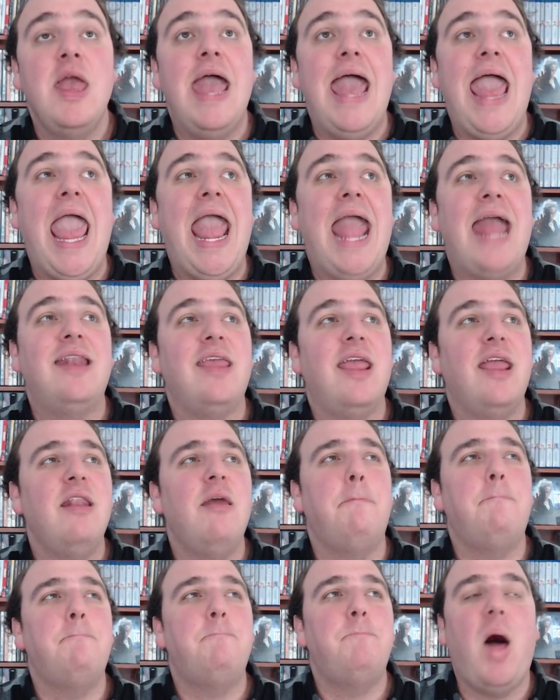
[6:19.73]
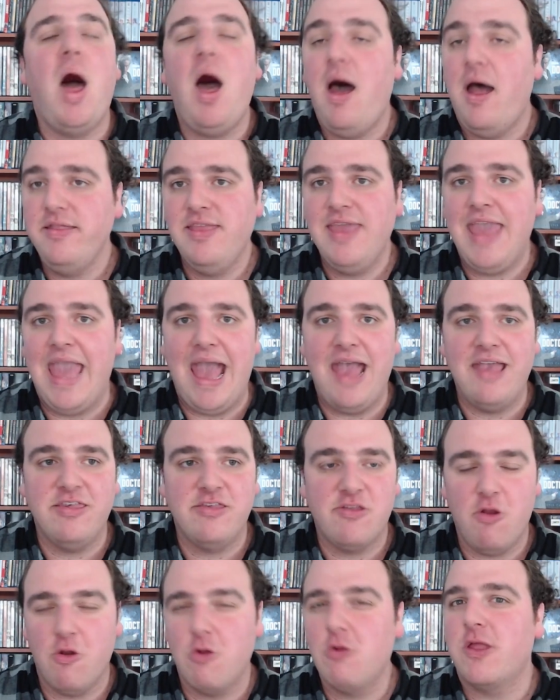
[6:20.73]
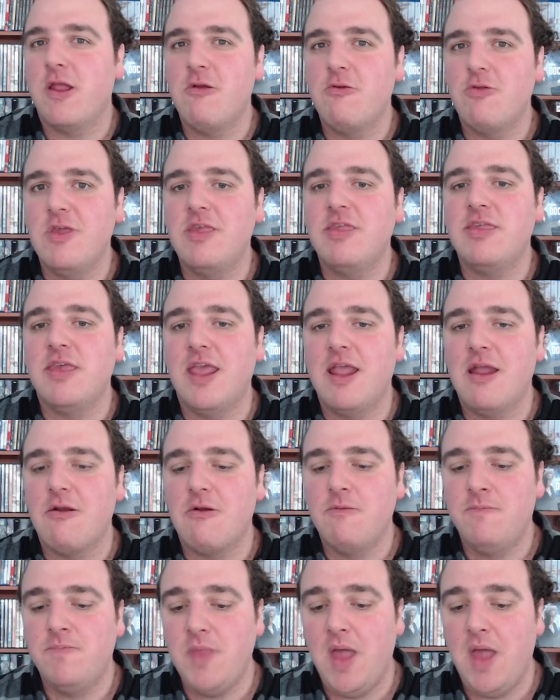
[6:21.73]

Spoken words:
And in a podcast earlier this year,